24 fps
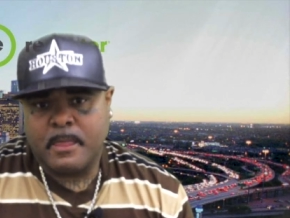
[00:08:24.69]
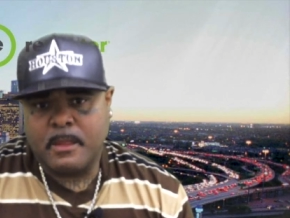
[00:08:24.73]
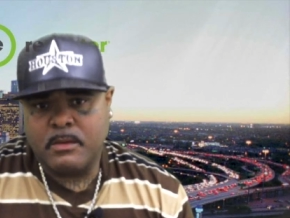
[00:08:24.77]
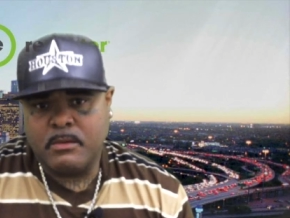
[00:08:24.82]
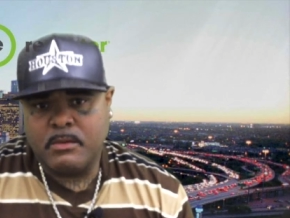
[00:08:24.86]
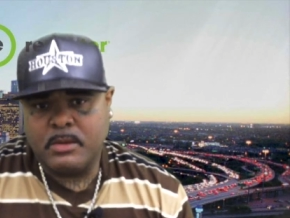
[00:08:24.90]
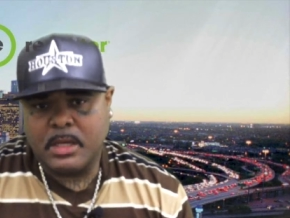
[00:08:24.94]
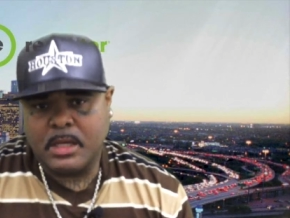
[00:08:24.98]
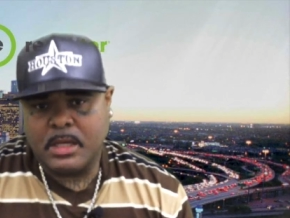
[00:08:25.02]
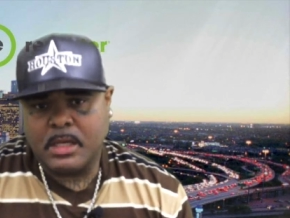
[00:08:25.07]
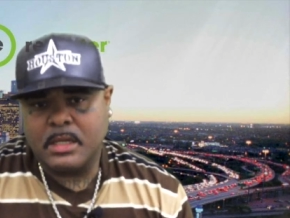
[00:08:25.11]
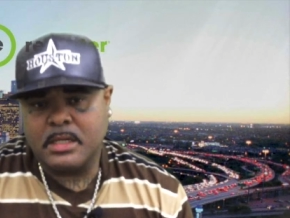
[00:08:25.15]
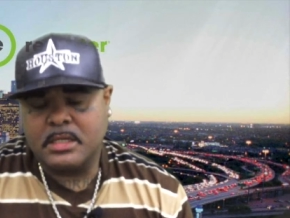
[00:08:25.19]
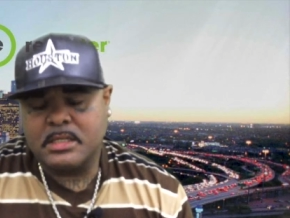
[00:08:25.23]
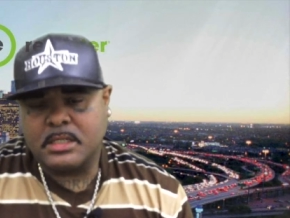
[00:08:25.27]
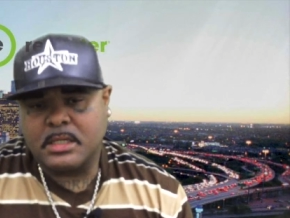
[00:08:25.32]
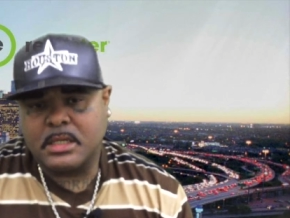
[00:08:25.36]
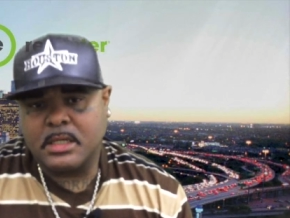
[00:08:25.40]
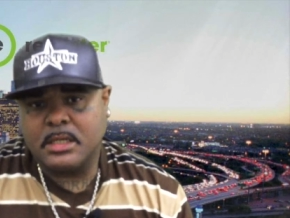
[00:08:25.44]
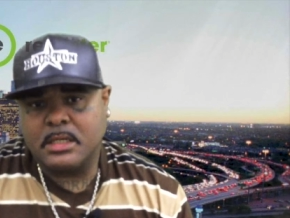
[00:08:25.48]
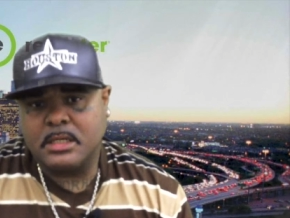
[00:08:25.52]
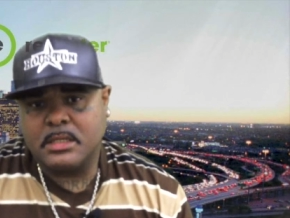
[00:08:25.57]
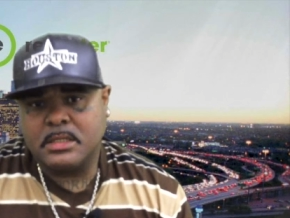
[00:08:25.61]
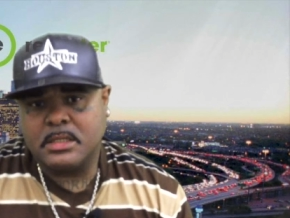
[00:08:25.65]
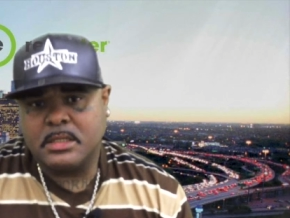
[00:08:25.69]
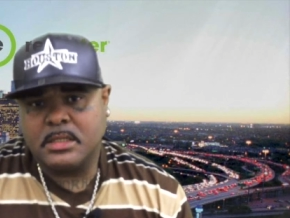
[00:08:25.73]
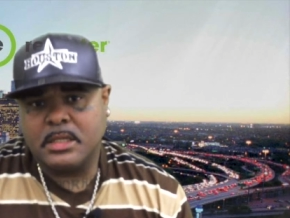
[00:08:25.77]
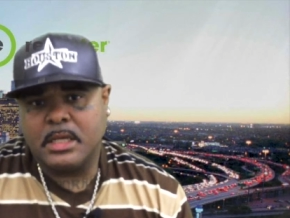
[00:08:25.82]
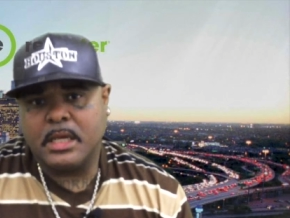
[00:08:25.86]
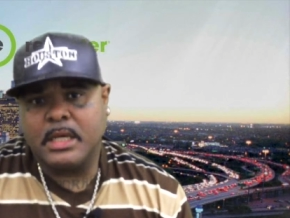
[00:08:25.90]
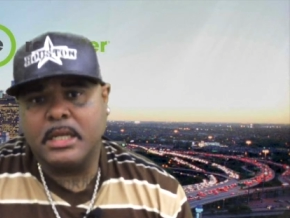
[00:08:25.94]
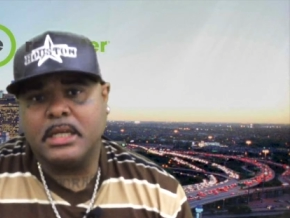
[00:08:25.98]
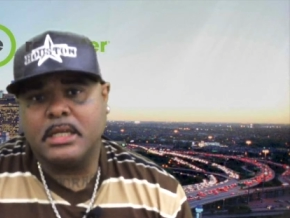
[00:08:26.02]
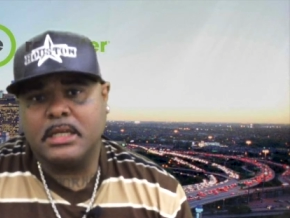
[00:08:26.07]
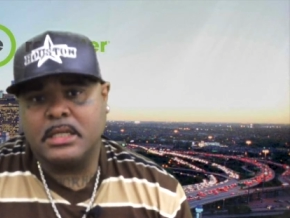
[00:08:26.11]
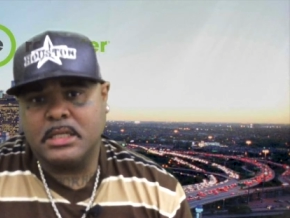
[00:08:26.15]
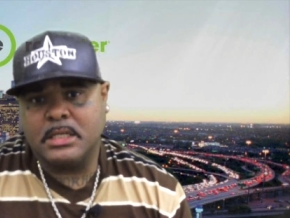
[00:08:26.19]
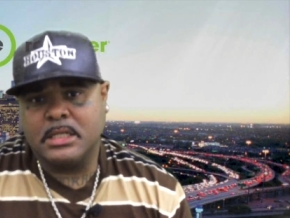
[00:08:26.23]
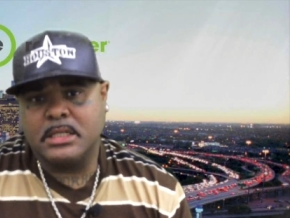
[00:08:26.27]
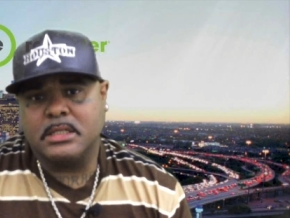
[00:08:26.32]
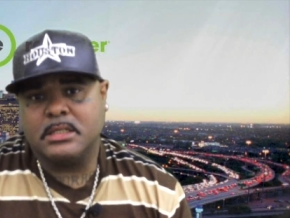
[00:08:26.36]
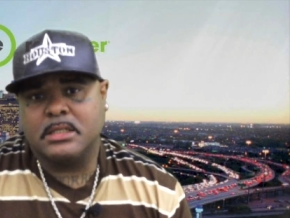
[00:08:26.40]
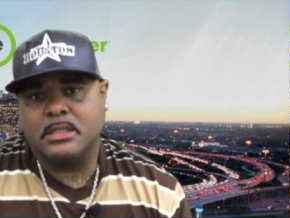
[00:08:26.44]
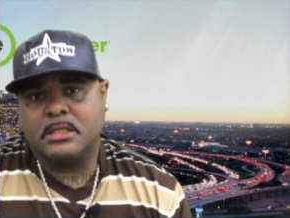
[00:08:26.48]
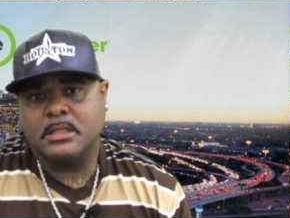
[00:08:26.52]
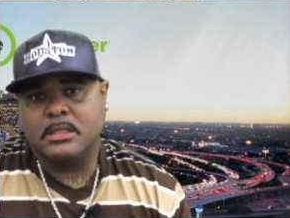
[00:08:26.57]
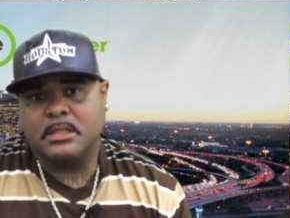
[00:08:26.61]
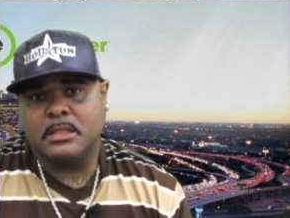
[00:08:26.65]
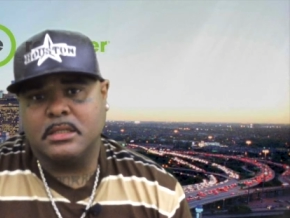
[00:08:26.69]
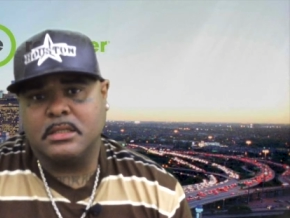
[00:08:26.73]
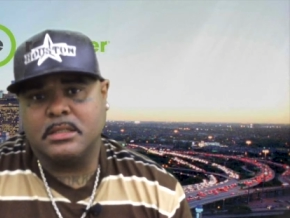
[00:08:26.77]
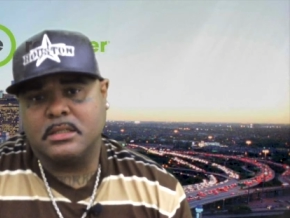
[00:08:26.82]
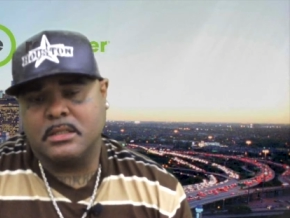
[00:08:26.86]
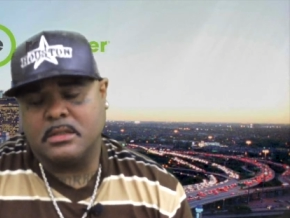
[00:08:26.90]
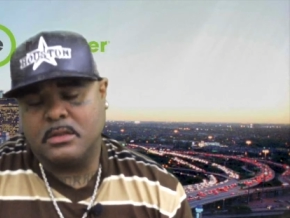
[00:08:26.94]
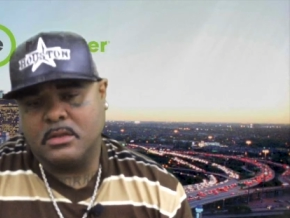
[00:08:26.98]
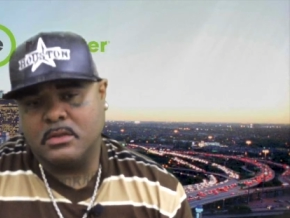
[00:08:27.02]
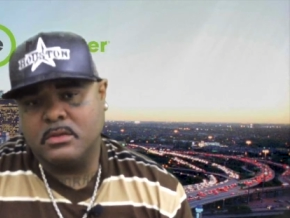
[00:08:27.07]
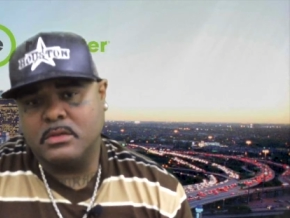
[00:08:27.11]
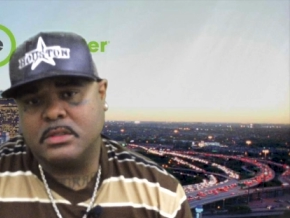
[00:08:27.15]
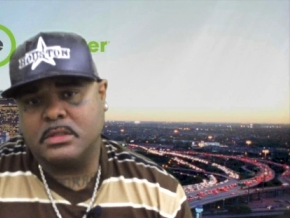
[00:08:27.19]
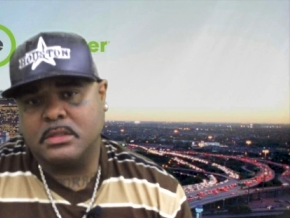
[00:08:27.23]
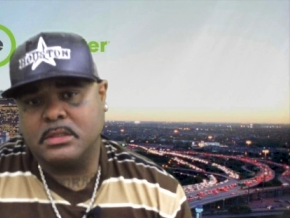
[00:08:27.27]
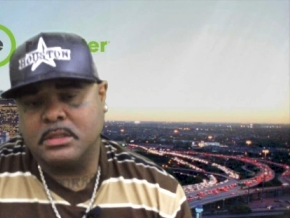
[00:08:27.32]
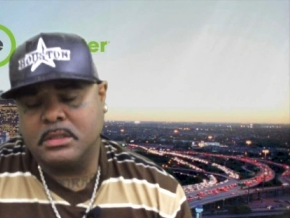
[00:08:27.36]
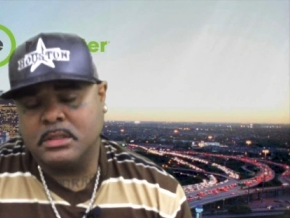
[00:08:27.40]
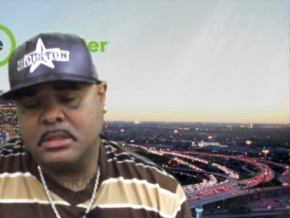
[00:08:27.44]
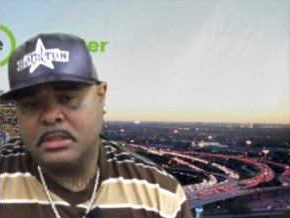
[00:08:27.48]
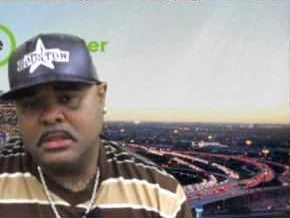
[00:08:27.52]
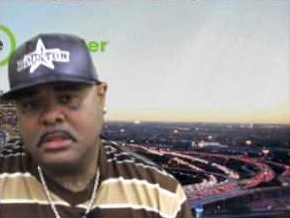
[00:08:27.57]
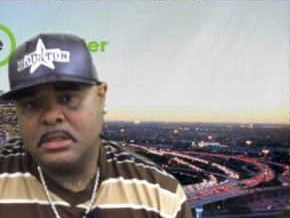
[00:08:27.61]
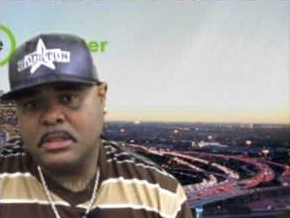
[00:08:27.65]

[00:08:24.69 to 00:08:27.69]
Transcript: You can change, and it is a solution.